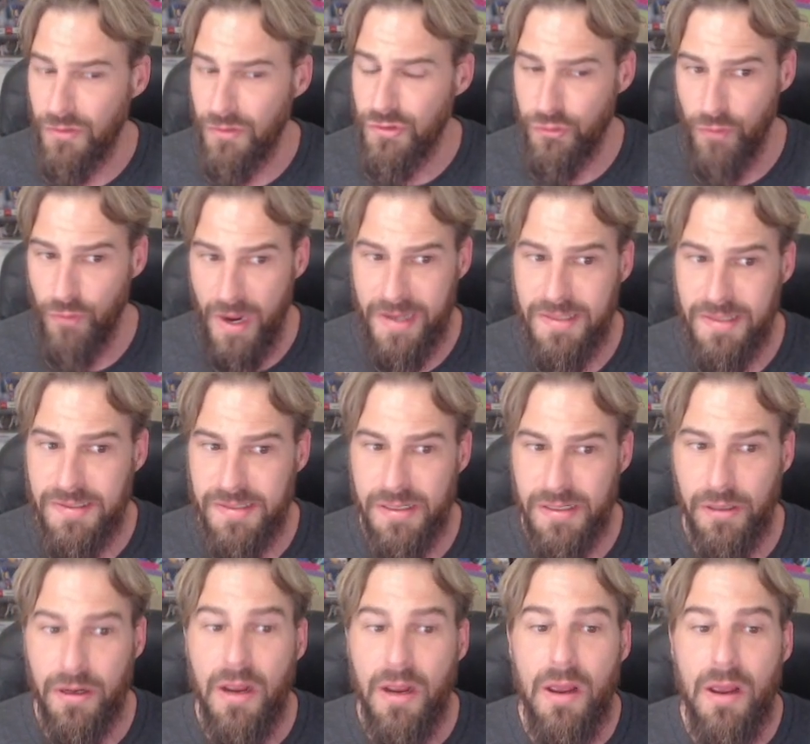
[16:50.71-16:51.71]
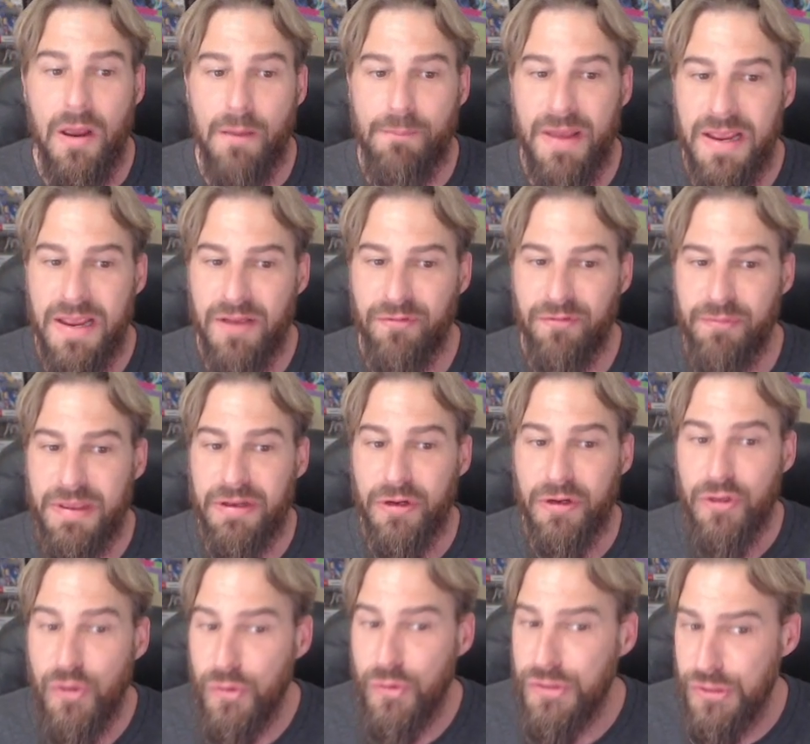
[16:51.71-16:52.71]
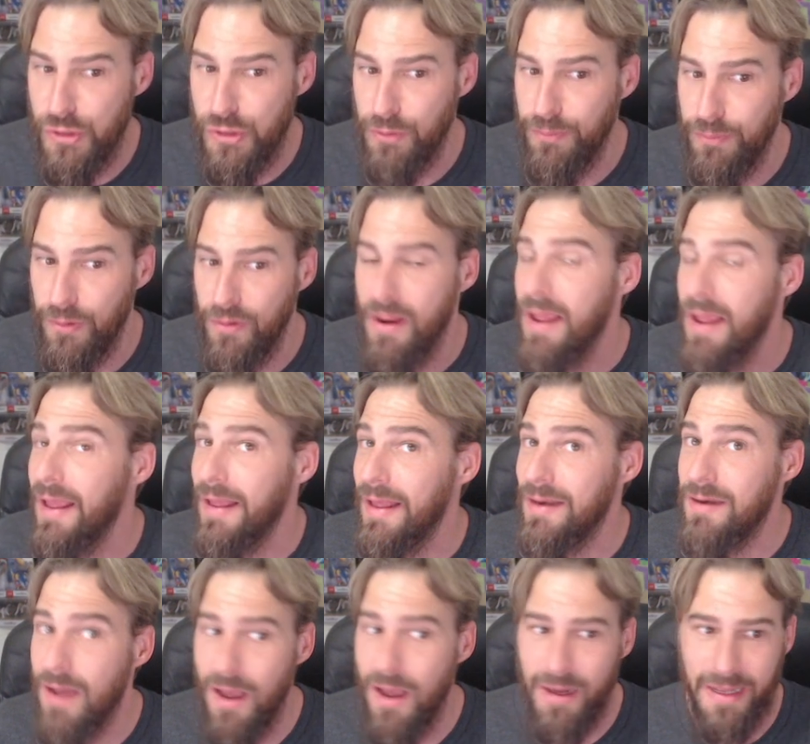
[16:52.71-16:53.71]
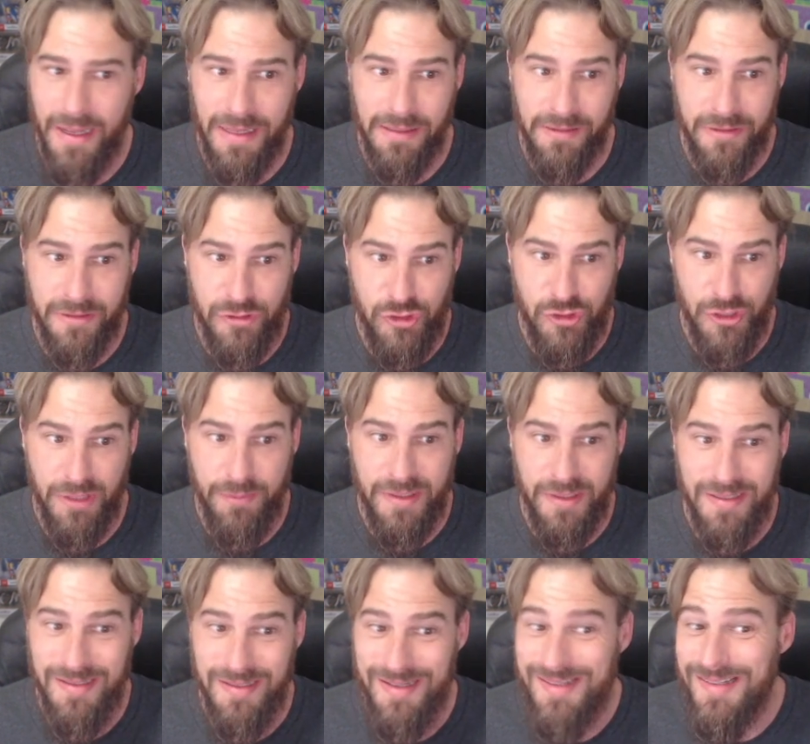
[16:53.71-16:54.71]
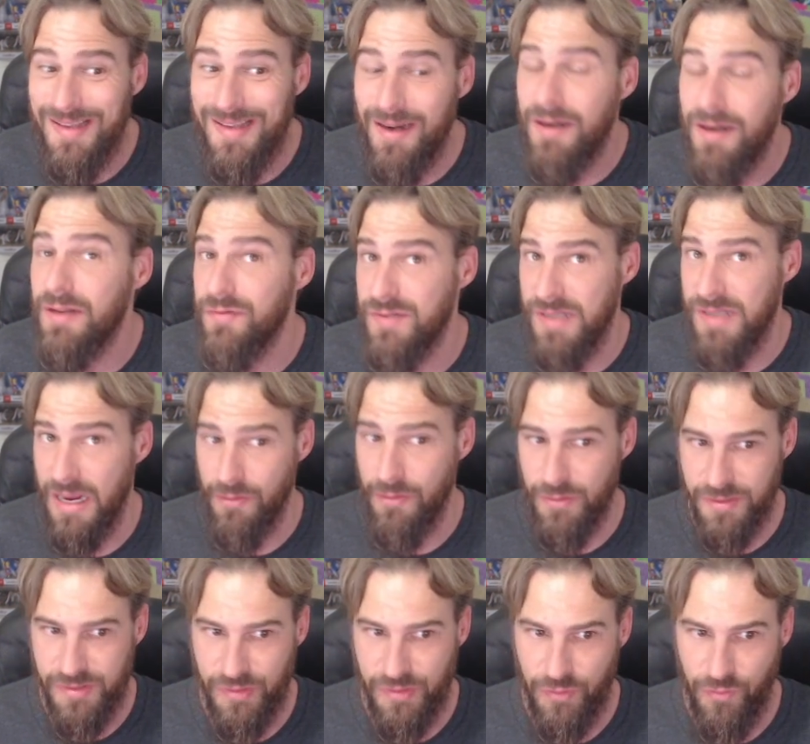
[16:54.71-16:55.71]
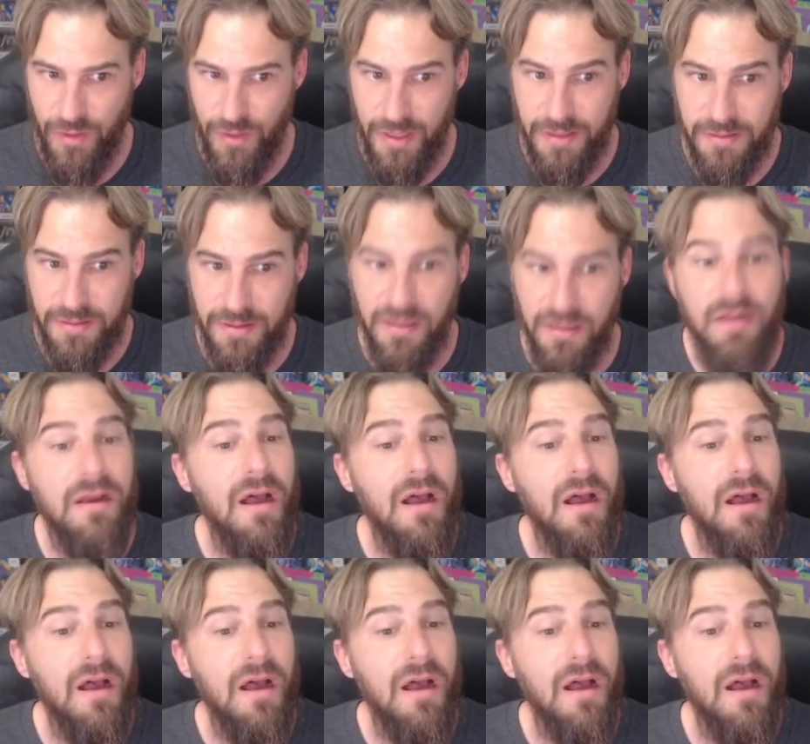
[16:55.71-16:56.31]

Darius here may have been a usurper and not a legitimate descendant of Cyrus the Great.